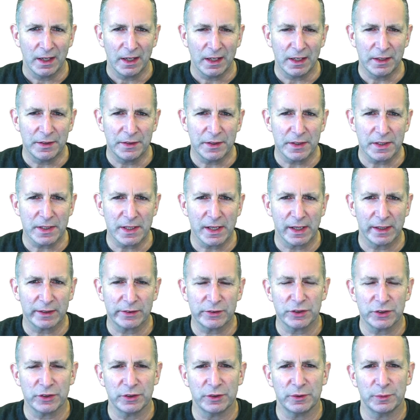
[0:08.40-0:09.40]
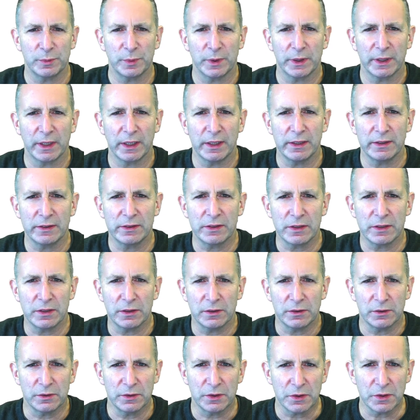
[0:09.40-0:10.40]
In this lecture, we're going
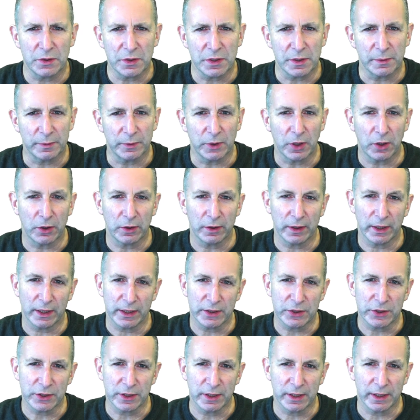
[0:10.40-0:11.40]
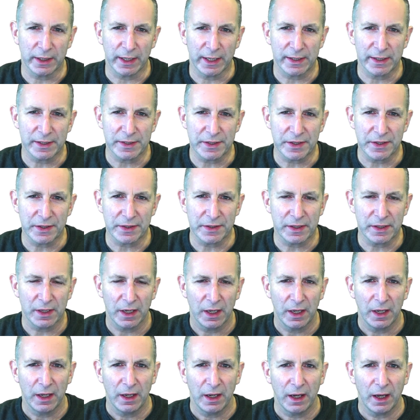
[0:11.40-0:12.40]
to do some correlation analysis.
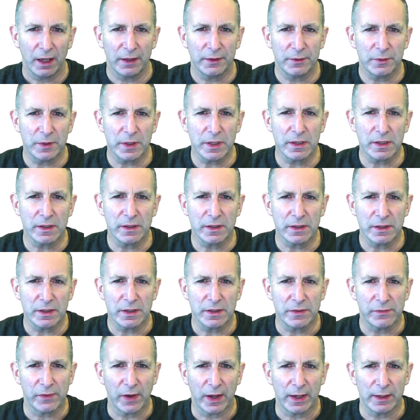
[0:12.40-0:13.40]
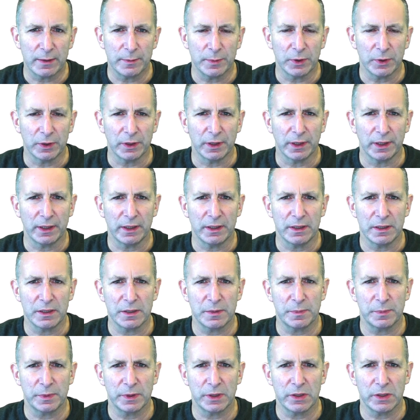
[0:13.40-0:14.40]
And the reason this is valuable
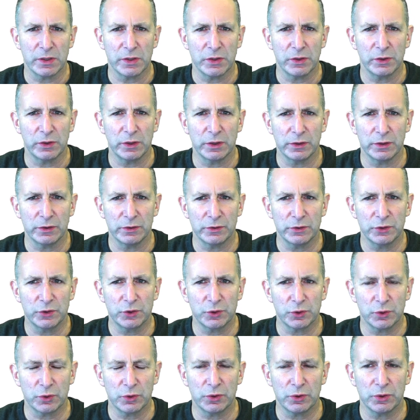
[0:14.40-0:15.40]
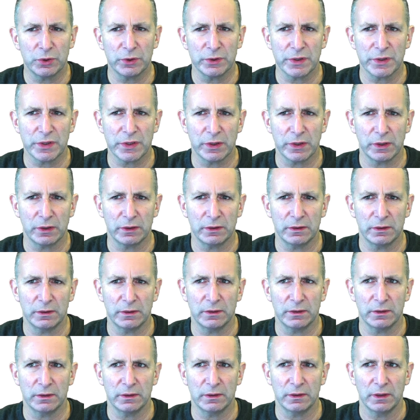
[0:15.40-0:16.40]
is because you can draw
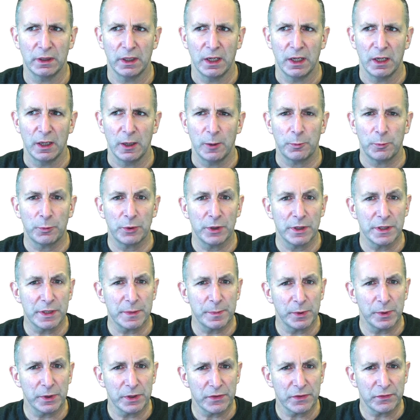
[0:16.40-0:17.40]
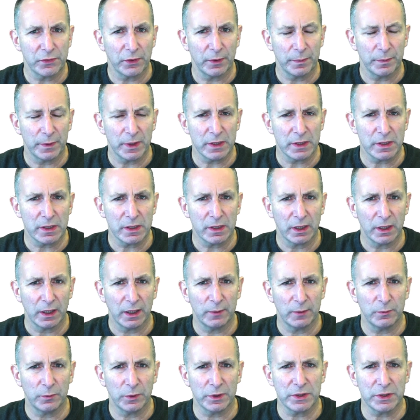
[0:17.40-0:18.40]
certain principles from this.
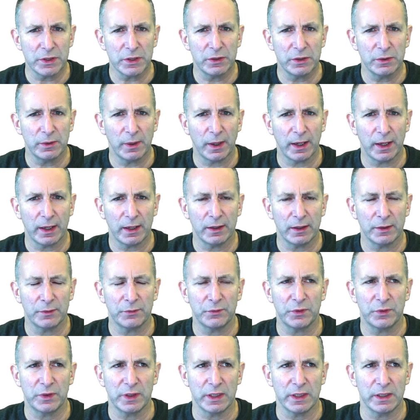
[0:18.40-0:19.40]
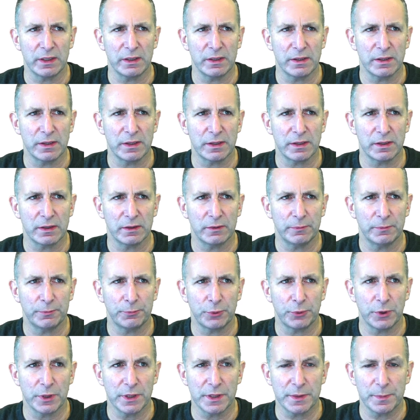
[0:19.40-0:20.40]
And once you have these
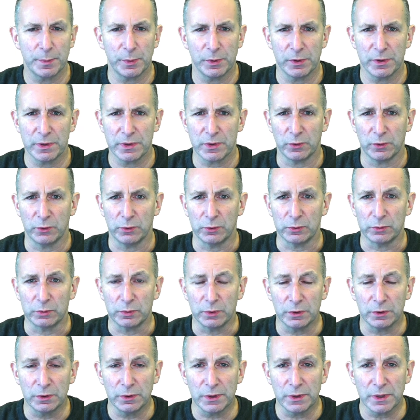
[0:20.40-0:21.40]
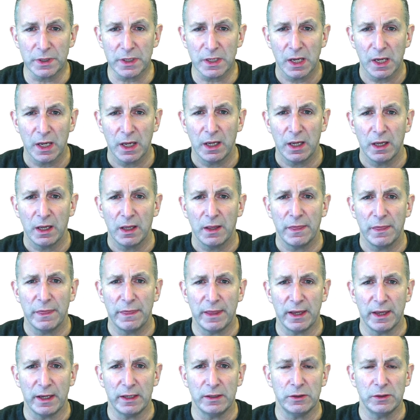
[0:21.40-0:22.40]
principles or rules,
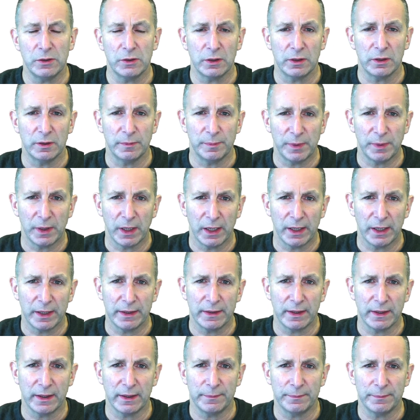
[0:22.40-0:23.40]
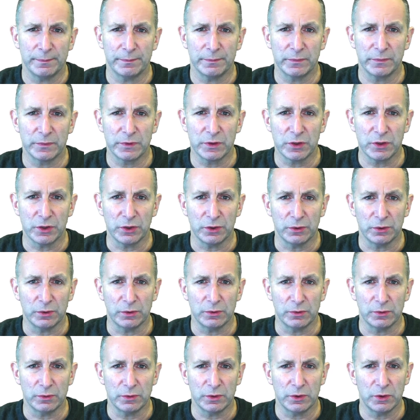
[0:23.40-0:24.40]
then you can apply them
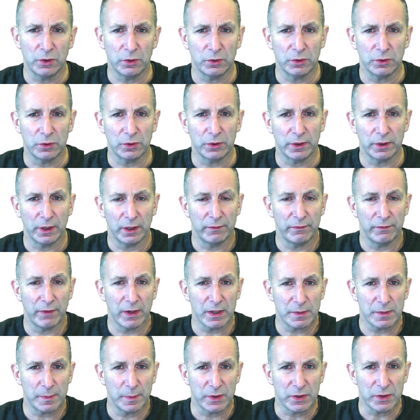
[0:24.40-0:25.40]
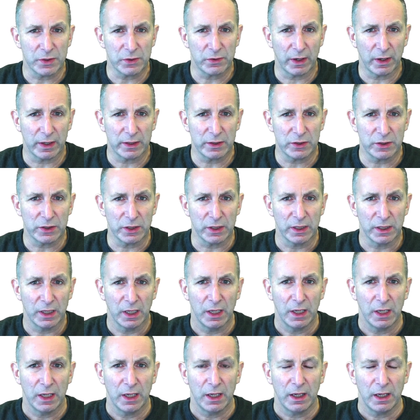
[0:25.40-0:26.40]
to your investment strategy.
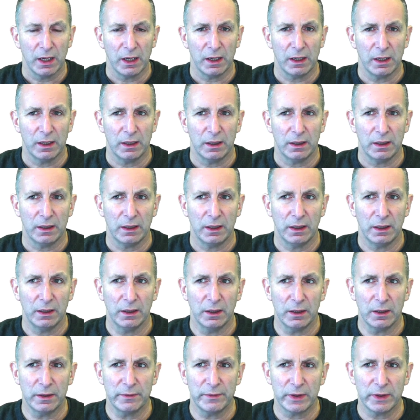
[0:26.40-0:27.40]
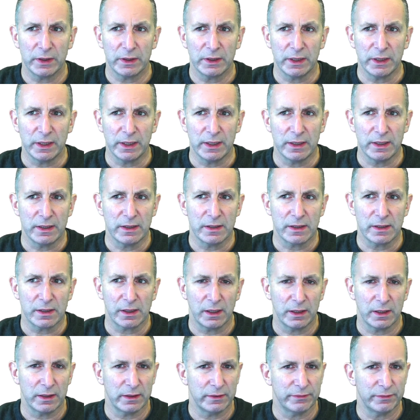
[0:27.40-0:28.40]
A lot of it is
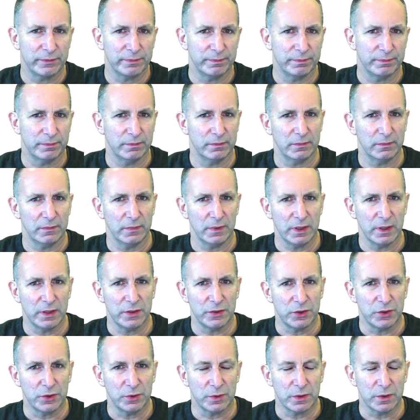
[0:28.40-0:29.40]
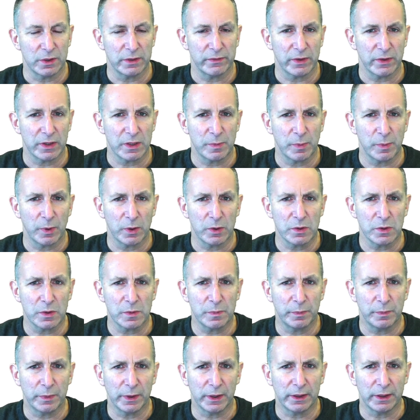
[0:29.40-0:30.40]
kind of intuitive, I suppose,
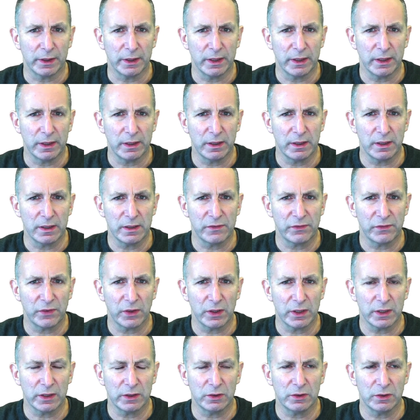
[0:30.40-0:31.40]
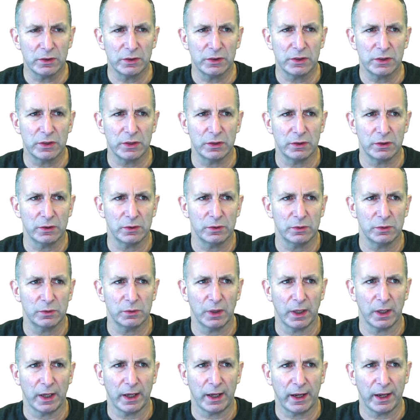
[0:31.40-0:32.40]
but it's very good to
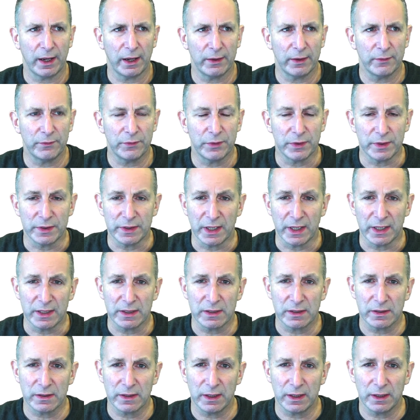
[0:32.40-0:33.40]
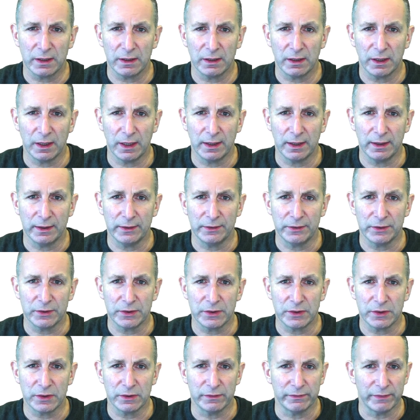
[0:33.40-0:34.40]
have the data there and
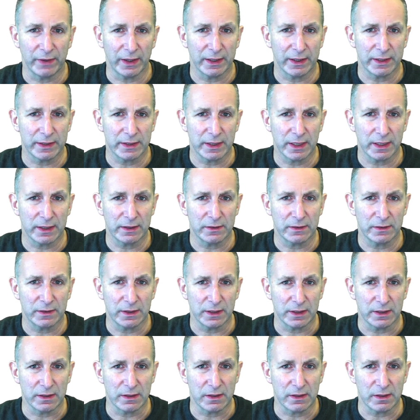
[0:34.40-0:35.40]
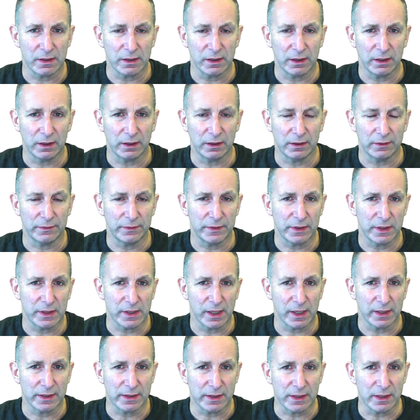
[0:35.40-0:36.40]
to validate these
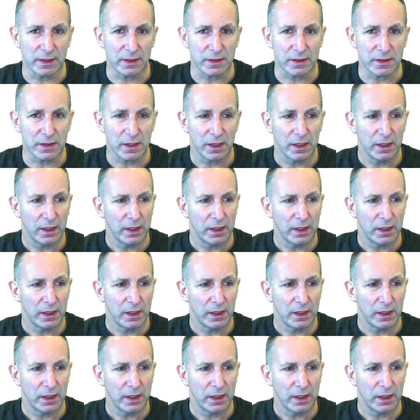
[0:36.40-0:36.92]
ideas,